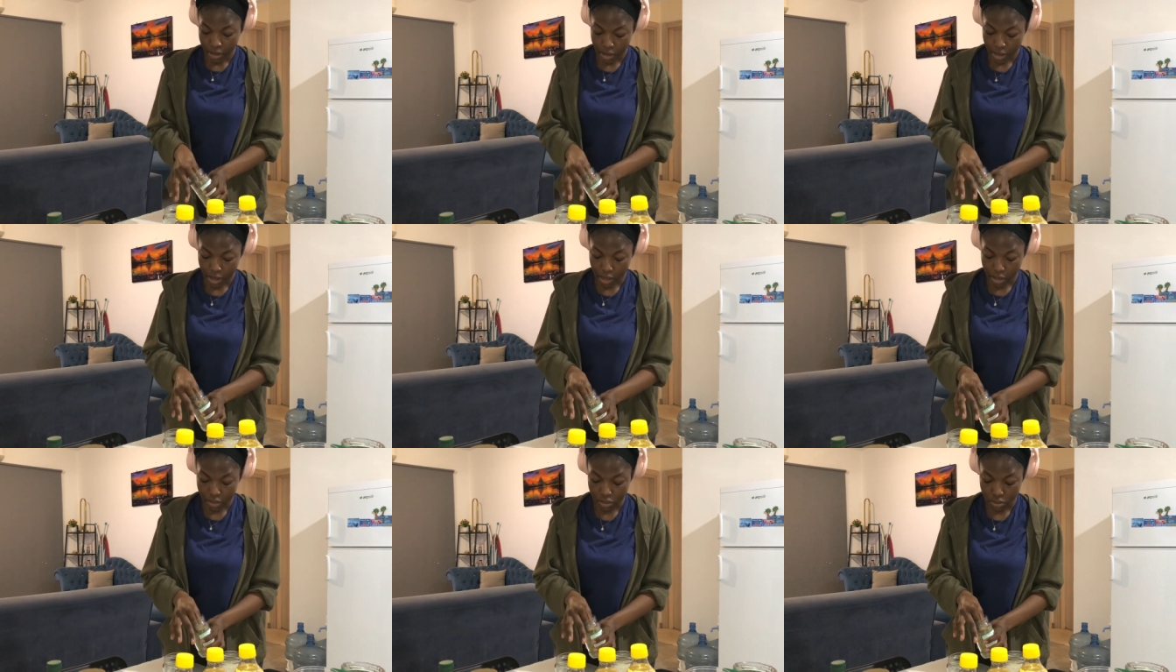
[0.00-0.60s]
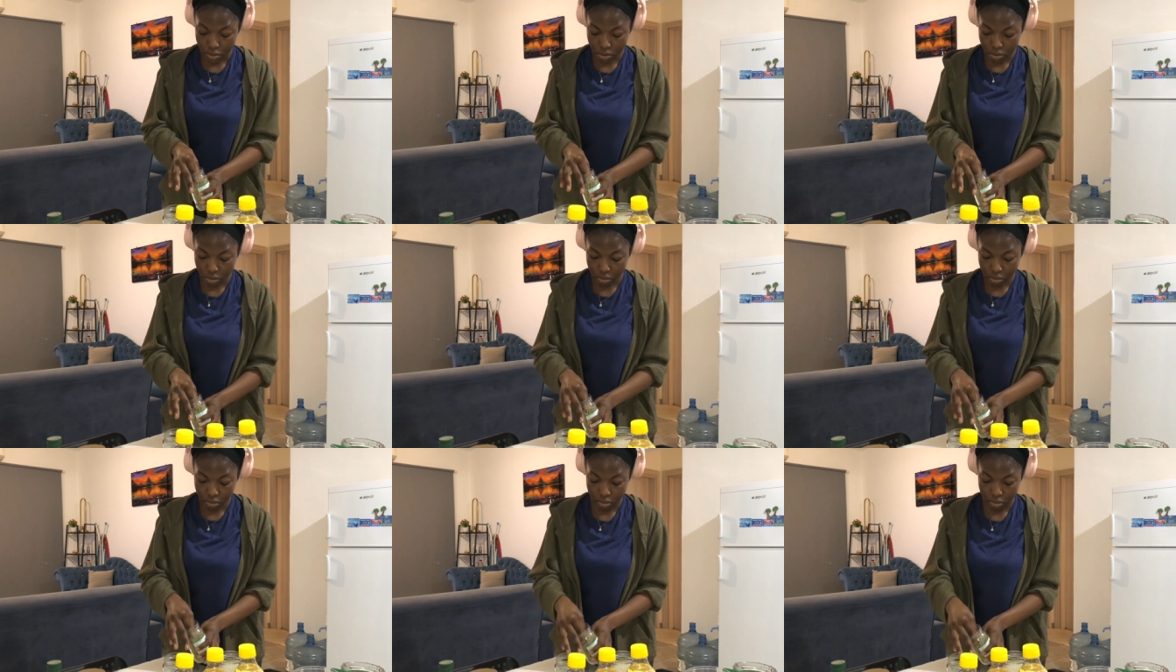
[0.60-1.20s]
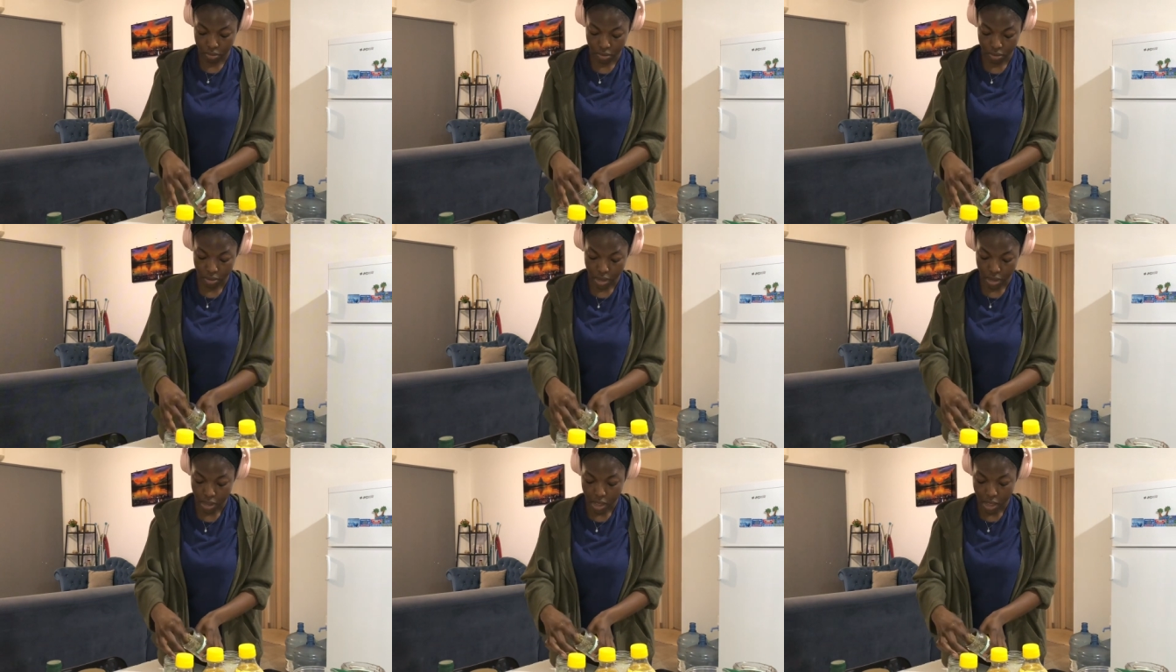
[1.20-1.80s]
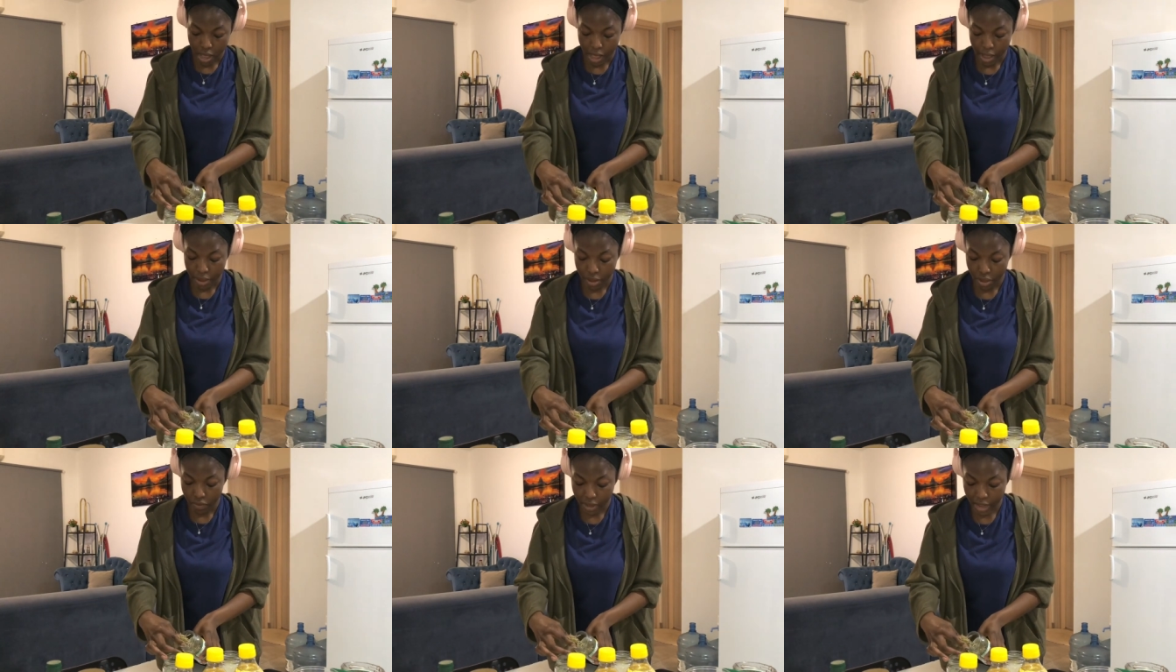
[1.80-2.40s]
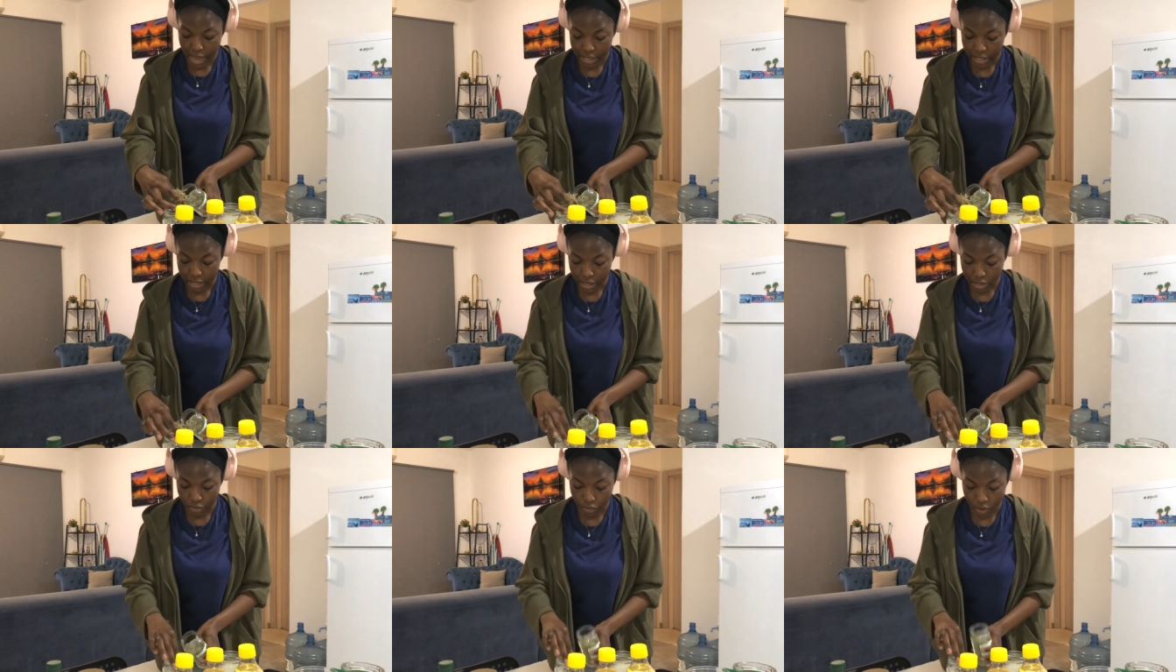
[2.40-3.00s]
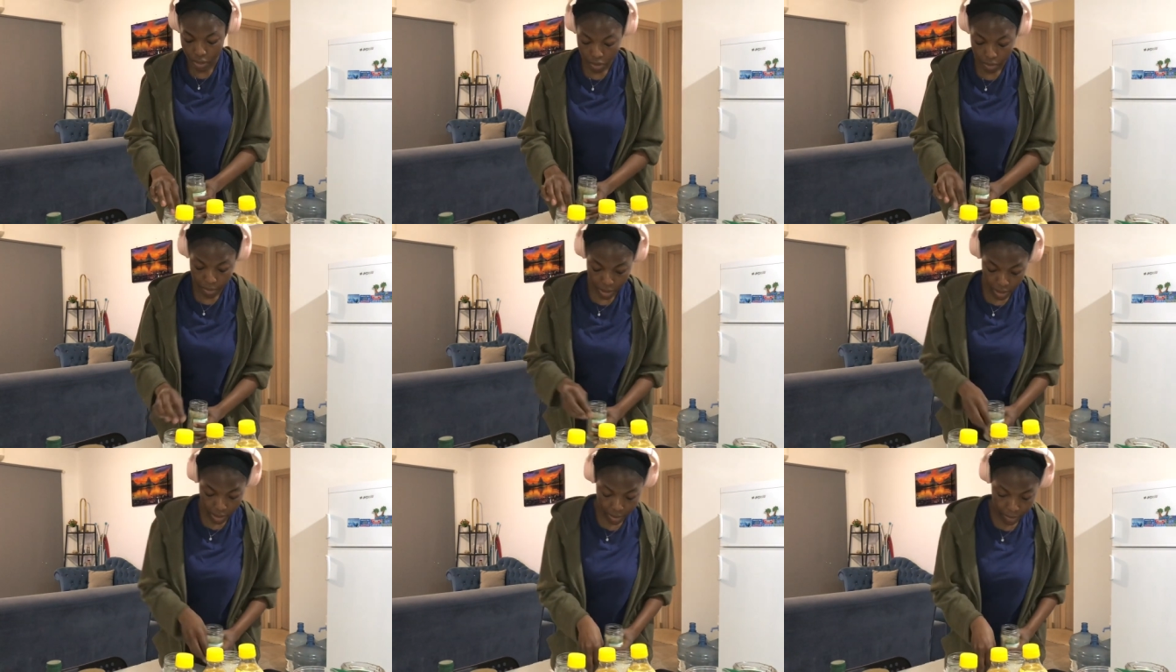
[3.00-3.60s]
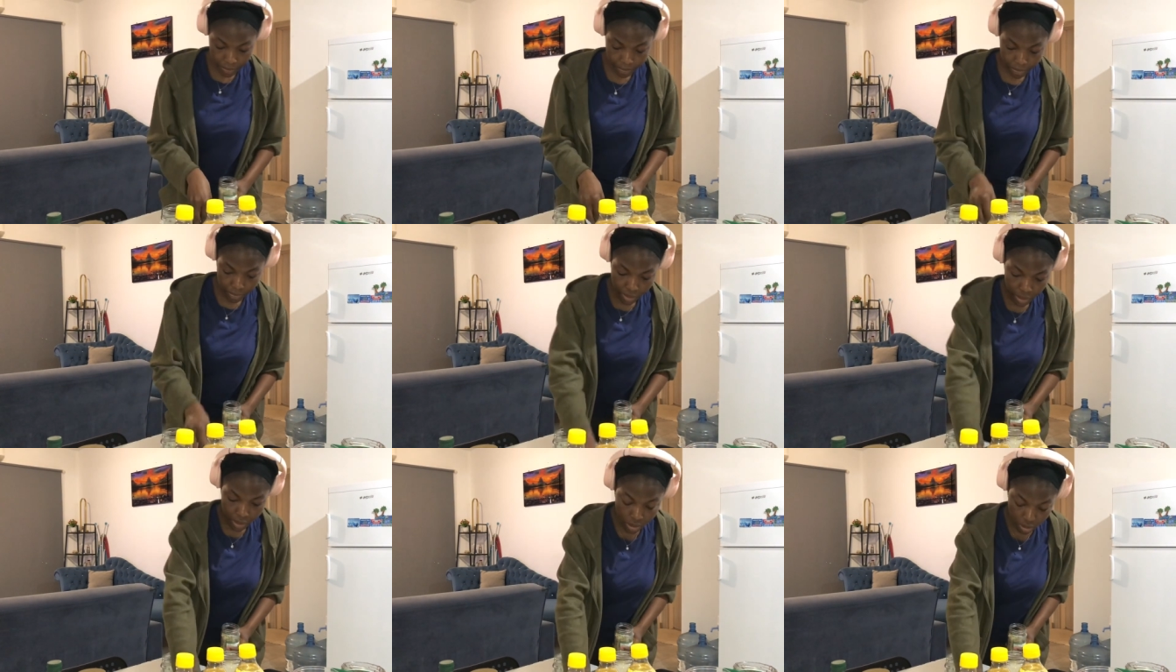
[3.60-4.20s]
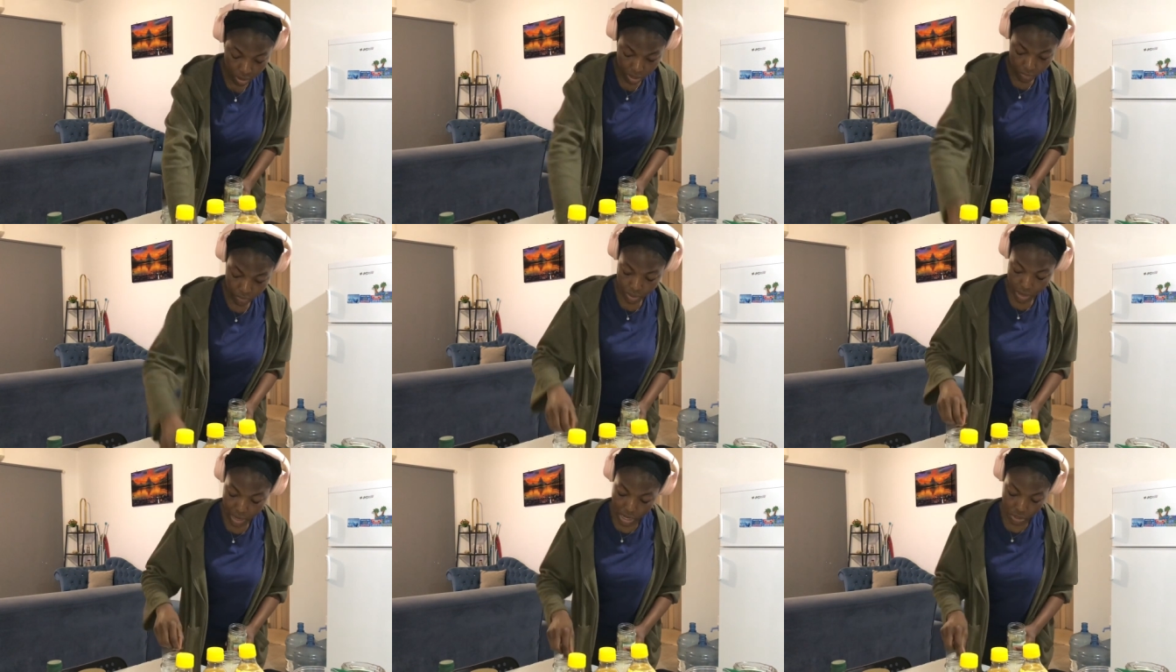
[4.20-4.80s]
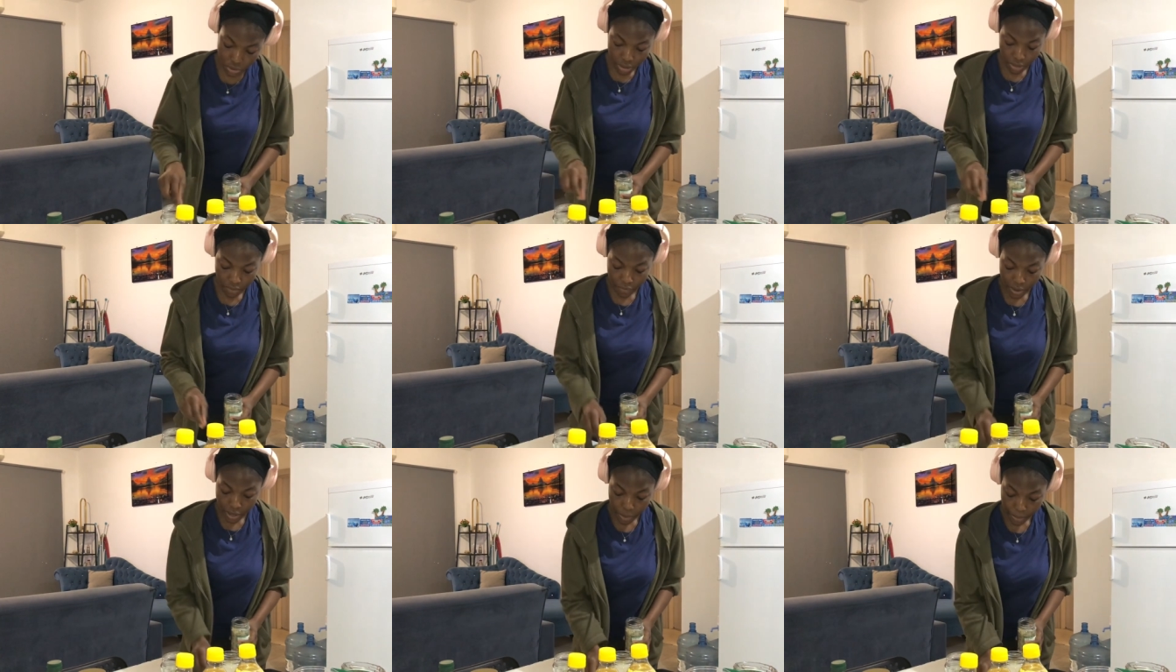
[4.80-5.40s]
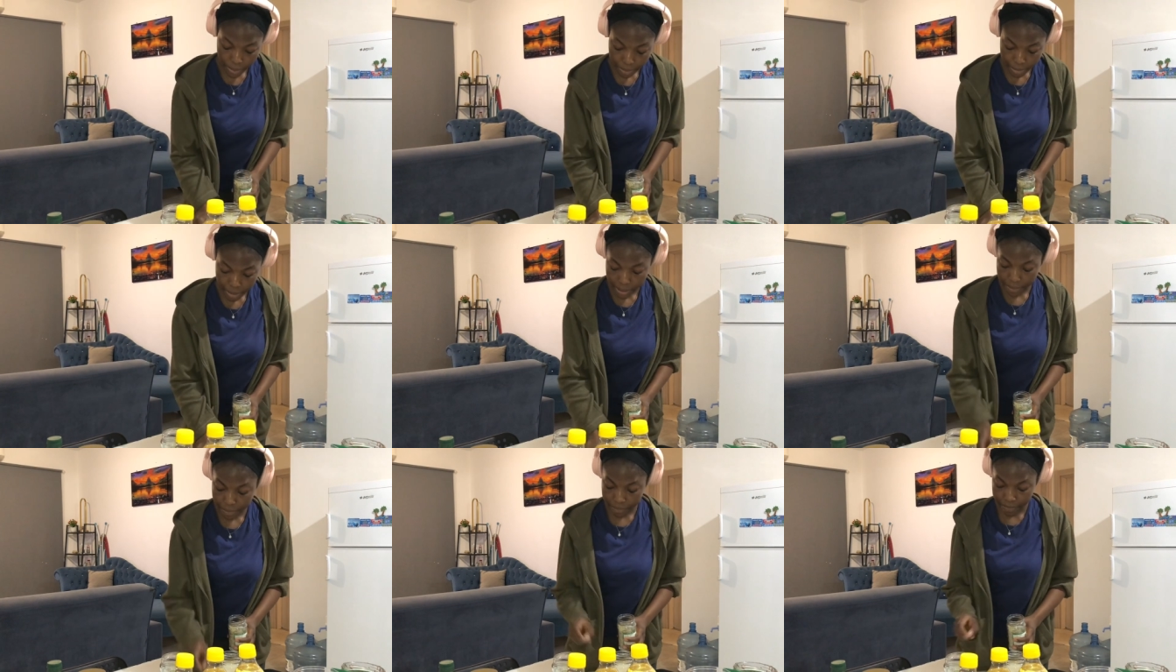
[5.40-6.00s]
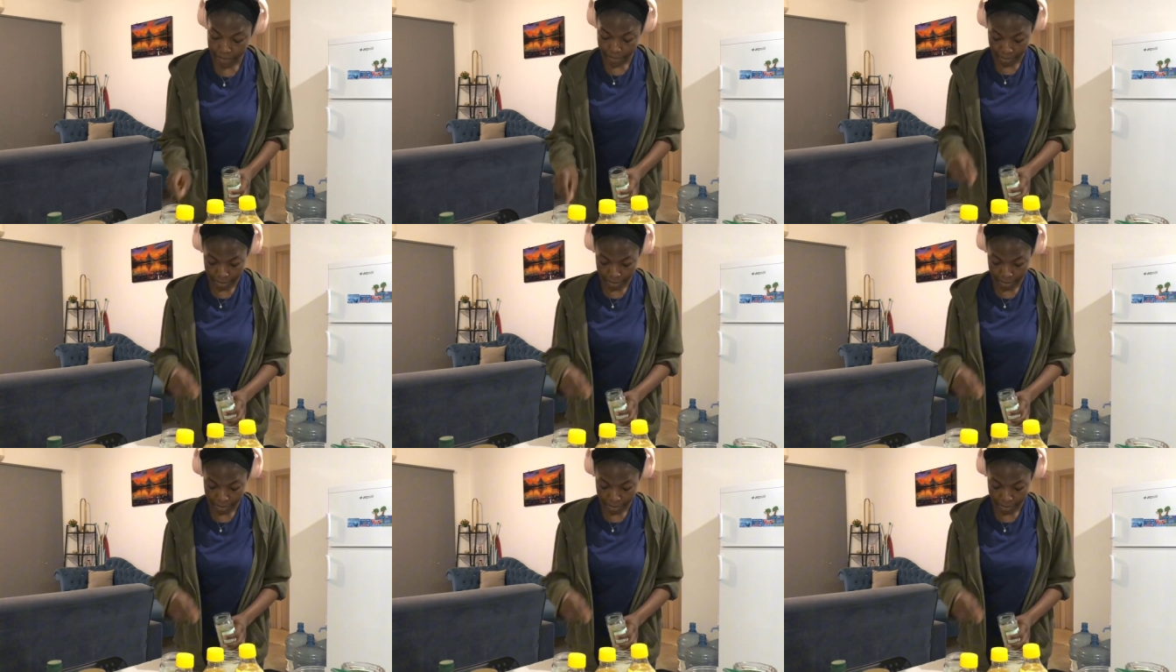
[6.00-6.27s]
Yeah, so I don't know if you guys can follow me. If you're actually following me